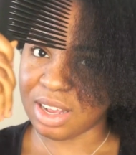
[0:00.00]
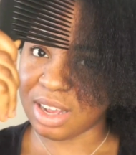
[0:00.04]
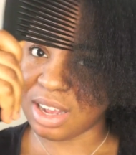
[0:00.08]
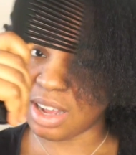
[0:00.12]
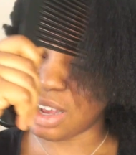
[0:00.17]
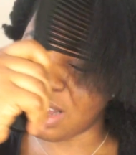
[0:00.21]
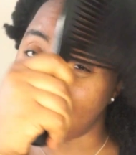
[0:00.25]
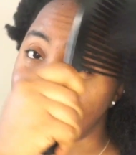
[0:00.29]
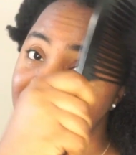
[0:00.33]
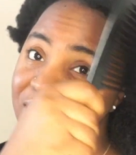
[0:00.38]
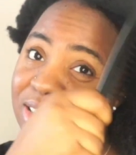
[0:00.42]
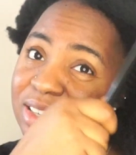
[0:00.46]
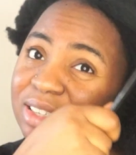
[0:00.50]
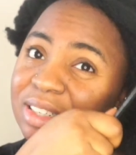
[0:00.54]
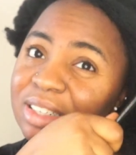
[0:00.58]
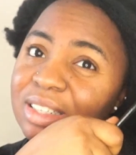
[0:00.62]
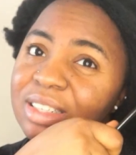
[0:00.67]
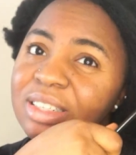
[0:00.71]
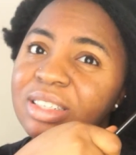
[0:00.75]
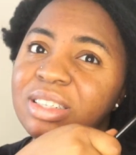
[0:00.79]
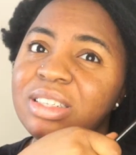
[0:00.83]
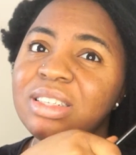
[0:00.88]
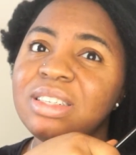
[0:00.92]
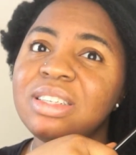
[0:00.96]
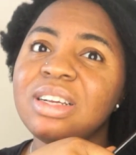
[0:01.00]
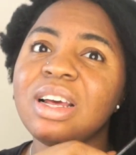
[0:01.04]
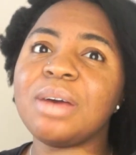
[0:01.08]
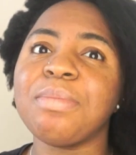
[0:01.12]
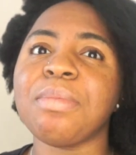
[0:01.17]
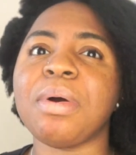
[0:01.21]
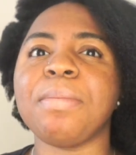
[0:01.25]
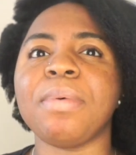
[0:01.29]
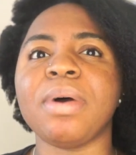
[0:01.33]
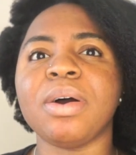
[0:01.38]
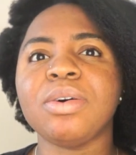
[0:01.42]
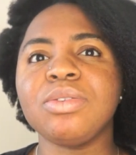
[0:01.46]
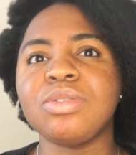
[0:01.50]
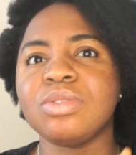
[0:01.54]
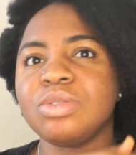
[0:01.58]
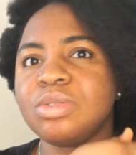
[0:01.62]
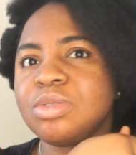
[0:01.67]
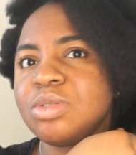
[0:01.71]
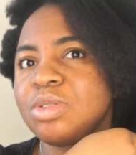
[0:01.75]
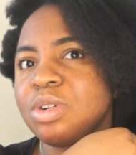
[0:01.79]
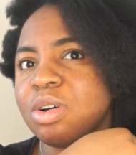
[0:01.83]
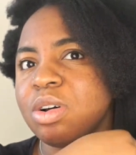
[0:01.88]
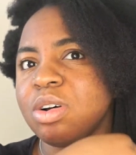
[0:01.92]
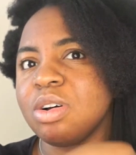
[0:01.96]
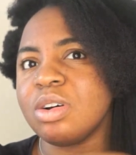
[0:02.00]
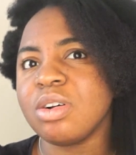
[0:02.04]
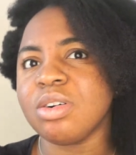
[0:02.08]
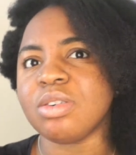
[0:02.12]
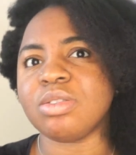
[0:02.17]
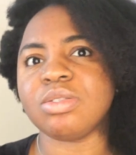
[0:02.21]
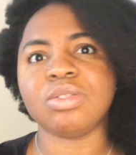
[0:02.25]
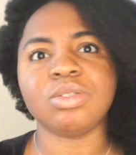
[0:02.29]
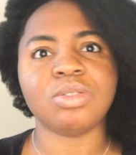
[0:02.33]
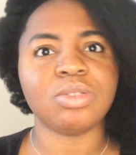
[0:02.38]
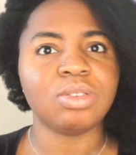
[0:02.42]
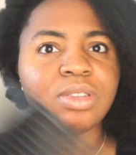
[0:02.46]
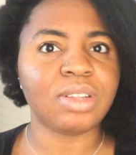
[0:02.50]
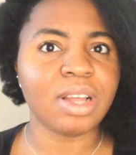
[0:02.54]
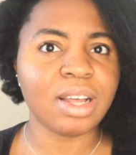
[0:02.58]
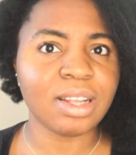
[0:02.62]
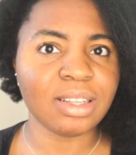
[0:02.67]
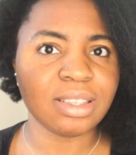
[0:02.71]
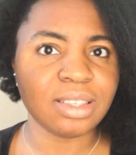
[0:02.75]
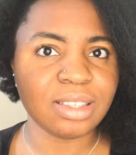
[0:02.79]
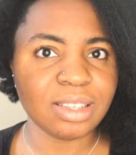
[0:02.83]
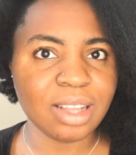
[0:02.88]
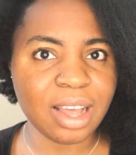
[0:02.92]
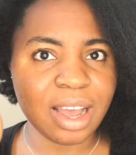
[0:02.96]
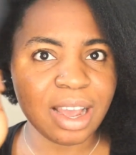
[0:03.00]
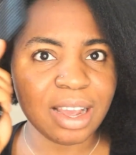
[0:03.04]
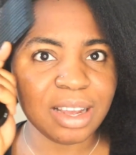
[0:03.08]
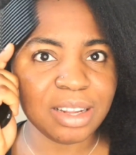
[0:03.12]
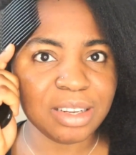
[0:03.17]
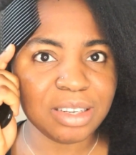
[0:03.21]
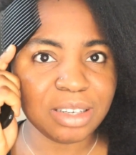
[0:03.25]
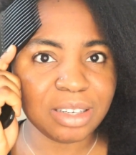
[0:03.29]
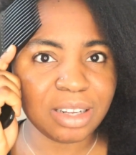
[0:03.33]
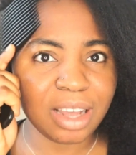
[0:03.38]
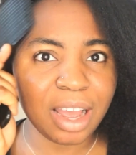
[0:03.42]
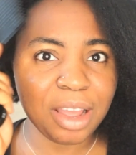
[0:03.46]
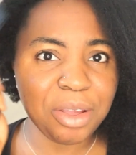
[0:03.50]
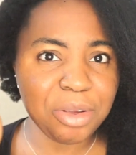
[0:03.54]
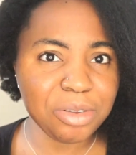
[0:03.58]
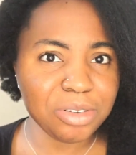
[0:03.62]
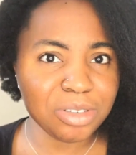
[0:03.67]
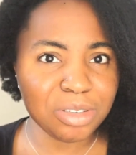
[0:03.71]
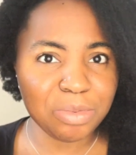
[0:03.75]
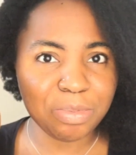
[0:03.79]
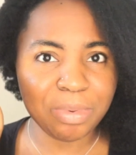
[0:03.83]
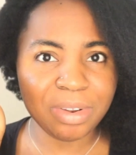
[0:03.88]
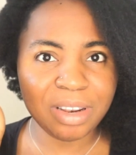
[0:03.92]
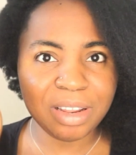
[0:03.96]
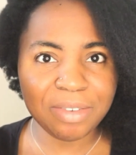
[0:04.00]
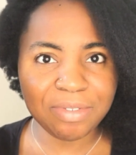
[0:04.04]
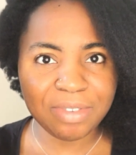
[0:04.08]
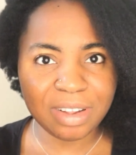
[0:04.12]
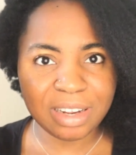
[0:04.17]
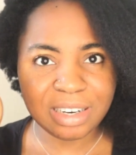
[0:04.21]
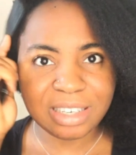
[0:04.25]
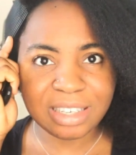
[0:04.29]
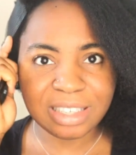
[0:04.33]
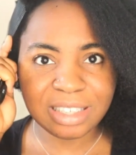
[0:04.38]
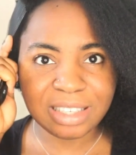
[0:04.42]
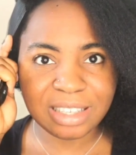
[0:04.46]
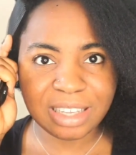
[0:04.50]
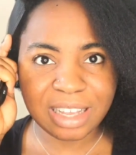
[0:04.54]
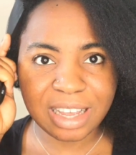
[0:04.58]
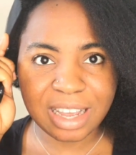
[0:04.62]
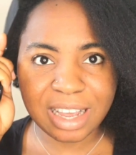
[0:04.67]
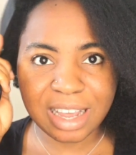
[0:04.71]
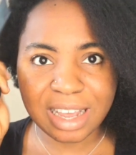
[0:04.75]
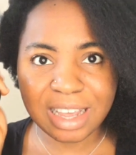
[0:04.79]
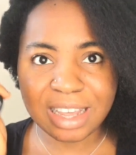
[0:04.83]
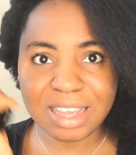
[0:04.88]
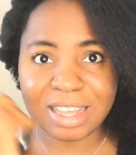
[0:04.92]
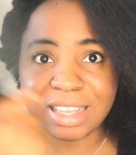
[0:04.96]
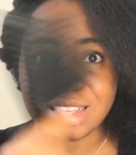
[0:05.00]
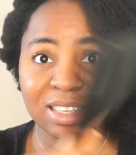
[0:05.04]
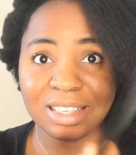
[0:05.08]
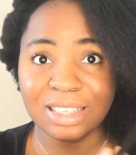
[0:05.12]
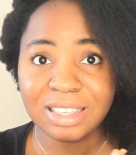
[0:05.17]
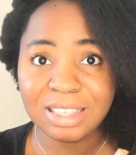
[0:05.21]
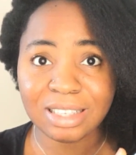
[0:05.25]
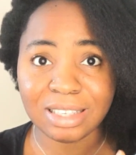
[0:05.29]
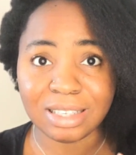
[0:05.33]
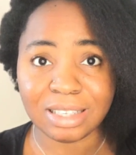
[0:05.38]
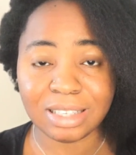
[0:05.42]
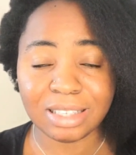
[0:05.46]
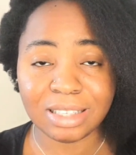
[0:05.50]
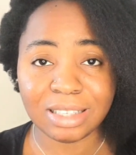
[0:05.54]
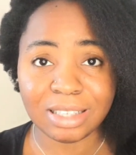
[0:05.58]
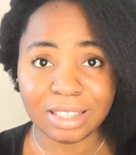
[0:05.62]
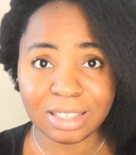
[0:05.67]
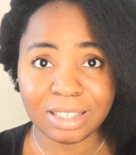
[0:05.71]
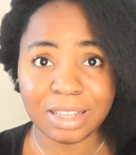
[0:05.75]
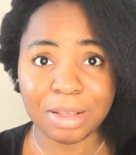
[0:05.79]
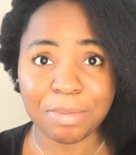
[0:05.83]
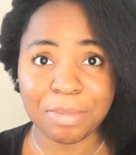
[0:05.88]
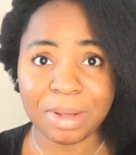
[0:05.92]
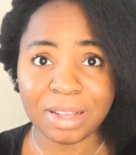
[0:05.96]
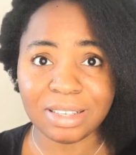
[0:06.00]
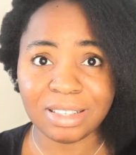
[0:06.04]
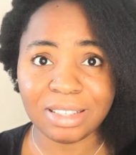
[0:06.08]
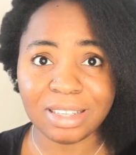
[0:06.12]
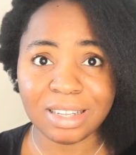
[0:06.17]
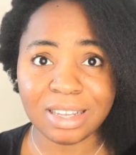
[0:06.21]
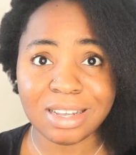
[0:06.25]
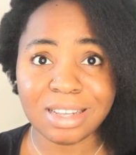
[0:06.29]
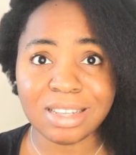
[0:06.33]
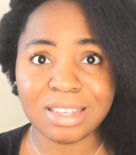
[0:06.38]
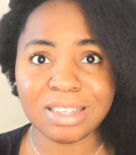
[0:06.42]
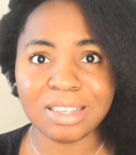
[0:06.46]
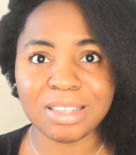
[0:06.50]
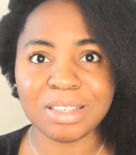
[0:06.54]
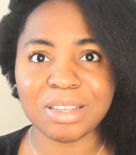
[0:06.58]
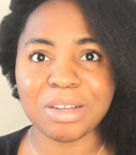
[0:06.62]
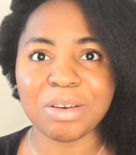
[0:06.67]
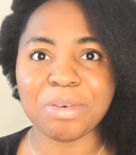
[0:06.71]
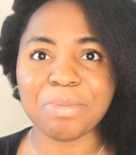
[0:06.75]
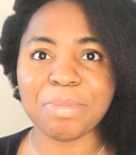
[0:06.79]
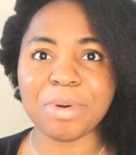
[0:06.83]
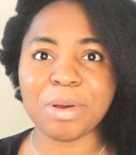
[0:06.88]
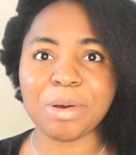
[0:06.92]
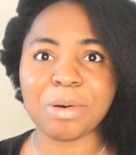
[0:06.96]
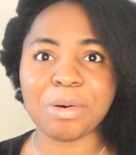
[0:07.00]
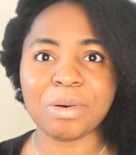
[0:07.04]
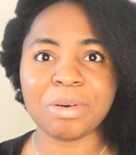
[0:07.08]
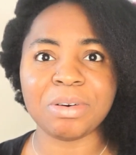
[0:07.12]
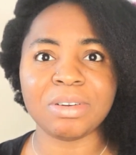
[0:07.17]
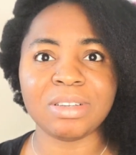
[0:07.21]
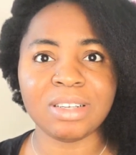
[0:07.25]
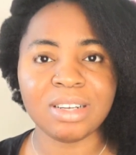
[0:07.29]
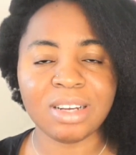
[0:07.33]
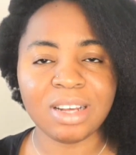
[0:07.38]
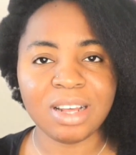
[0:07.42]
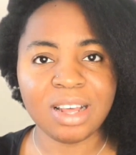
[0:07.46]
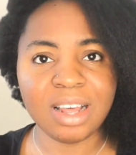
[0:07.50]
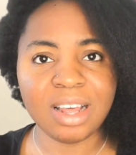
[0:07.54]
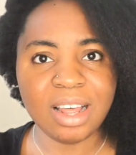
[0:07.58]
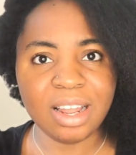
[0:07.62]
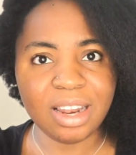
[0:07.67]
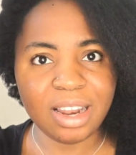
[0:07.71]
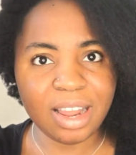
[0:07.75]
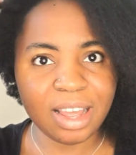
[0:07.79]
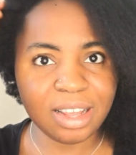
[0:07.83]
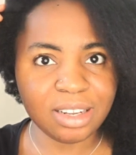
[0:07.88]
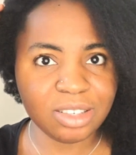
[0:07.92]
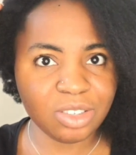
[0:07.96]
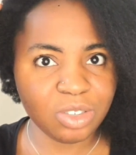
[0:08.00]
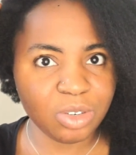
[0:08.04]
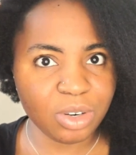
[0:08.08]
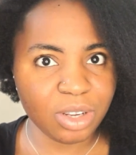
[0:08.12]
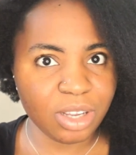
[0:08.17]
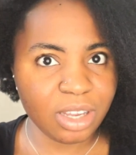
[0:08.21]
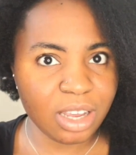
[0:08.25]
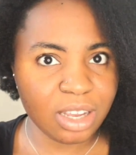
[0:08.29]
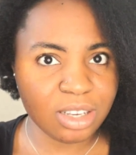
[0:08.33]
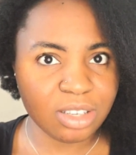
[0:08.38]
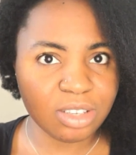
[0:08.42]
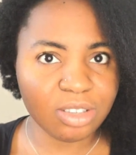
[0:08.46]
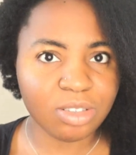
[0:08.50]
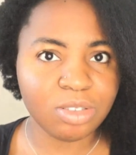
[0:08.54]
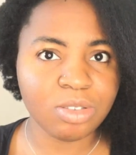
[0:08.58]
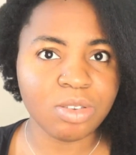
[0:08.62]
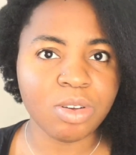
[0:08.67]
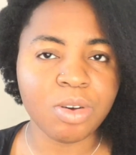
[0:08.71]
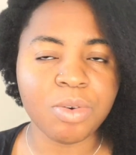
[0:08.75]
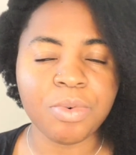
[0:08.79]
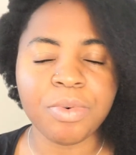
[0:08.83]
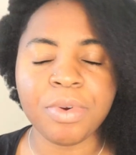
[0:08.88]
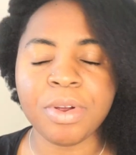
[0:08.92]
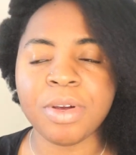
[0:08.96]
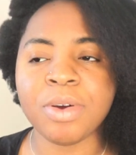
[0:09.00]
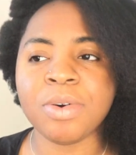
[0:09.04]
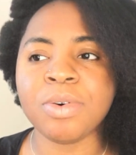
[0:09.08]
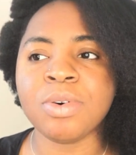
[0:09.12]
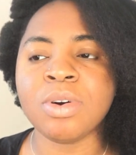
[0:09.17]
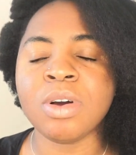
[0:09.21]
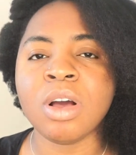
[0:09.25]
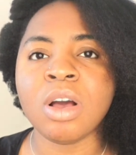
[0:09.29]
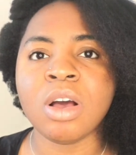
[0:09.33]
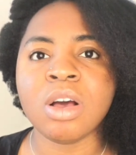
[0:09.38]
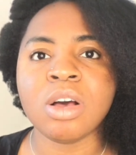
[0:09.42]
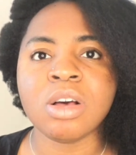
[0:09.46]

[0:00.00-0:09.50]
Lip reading: and I'm about to go to that side. Can you just believe that this hair is the same as this? Oh my god, like shrinkage is so real.